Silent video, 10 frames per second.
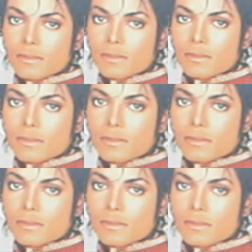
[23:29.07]

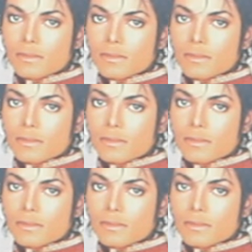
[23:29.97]

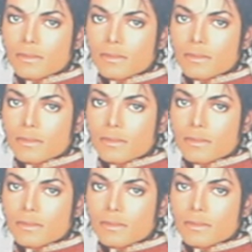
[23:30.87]

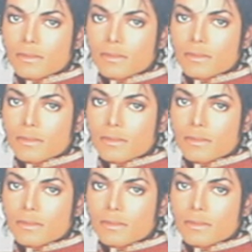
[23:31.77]
(silent)